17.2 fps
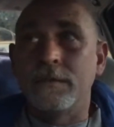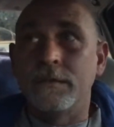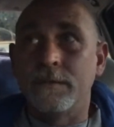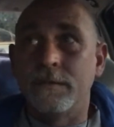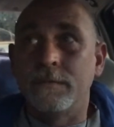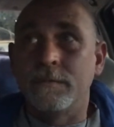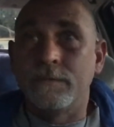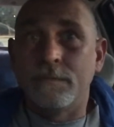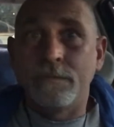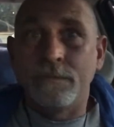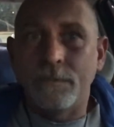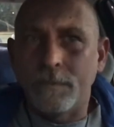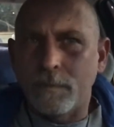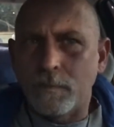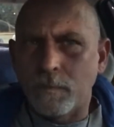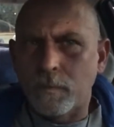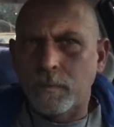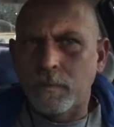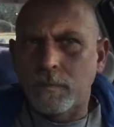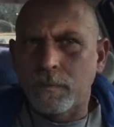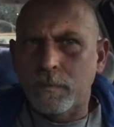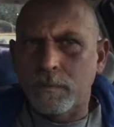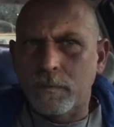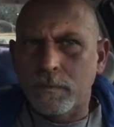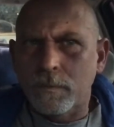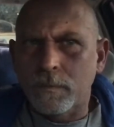
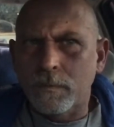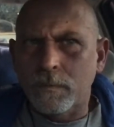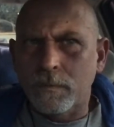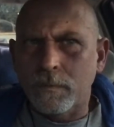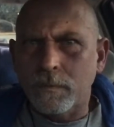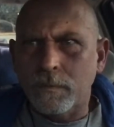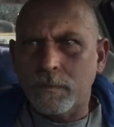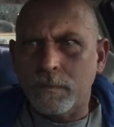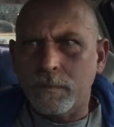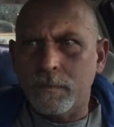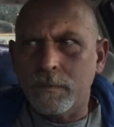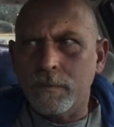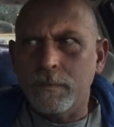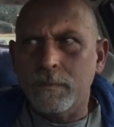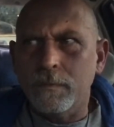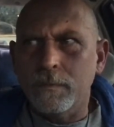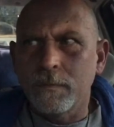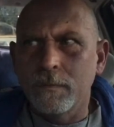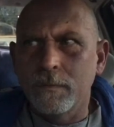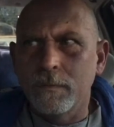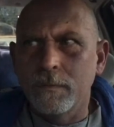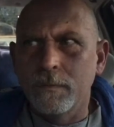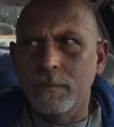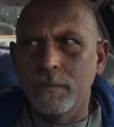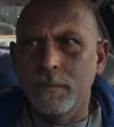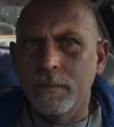
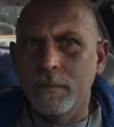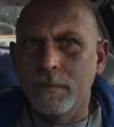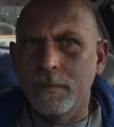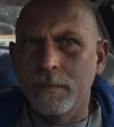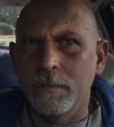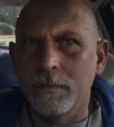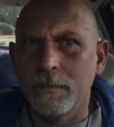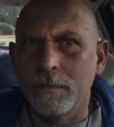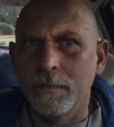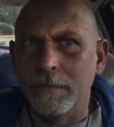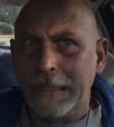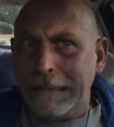[no speech]